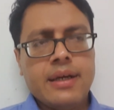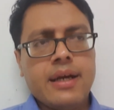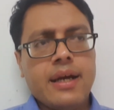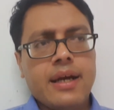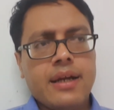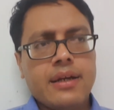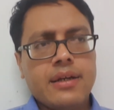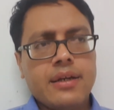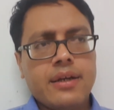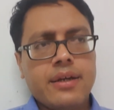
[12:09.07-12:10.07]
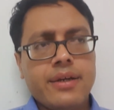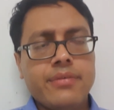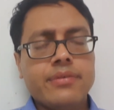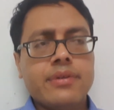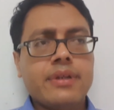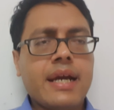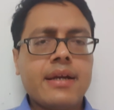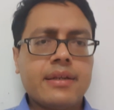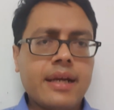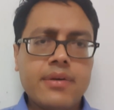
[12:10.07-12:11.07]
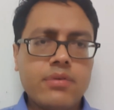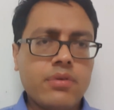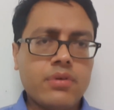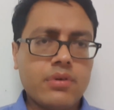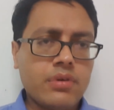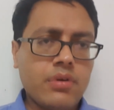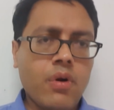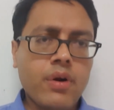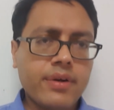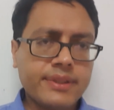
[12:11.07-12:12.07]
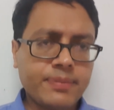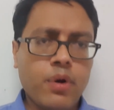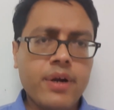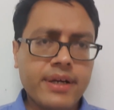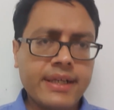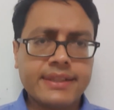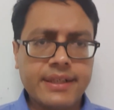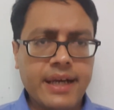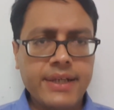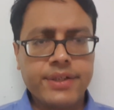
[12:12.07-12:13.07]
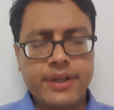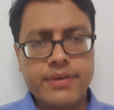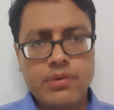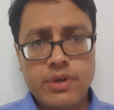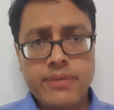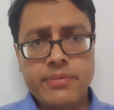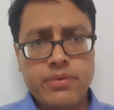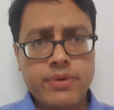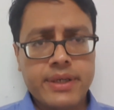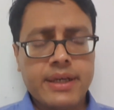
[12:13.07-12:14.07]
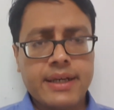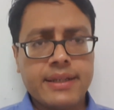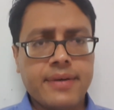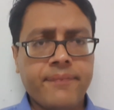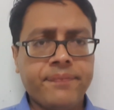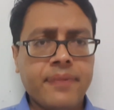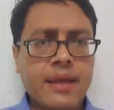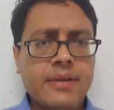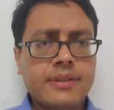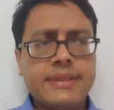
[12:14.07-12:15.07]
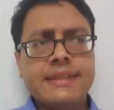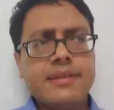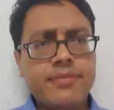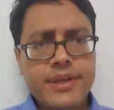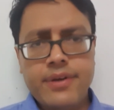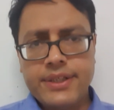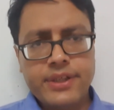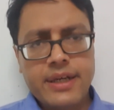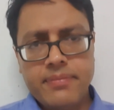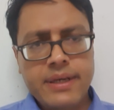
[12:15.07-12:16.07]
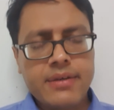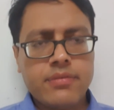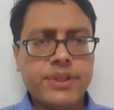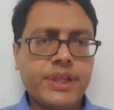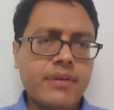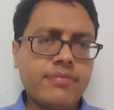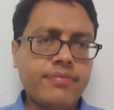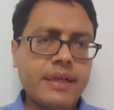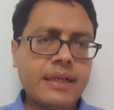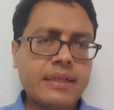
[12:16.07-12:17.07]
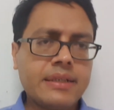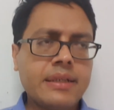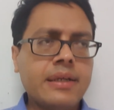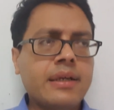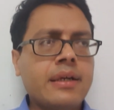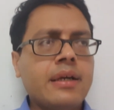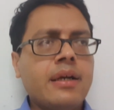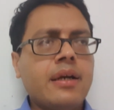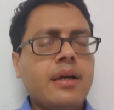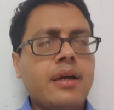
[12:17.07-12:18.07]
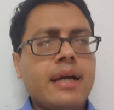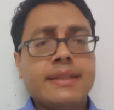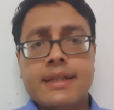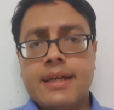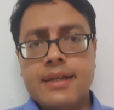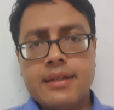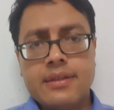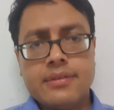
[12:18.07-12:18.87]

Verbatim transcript: and uh, you, that that would occur spontaneously naturally you don't have to do it like that so this is a video actually i made which i felt uh, as i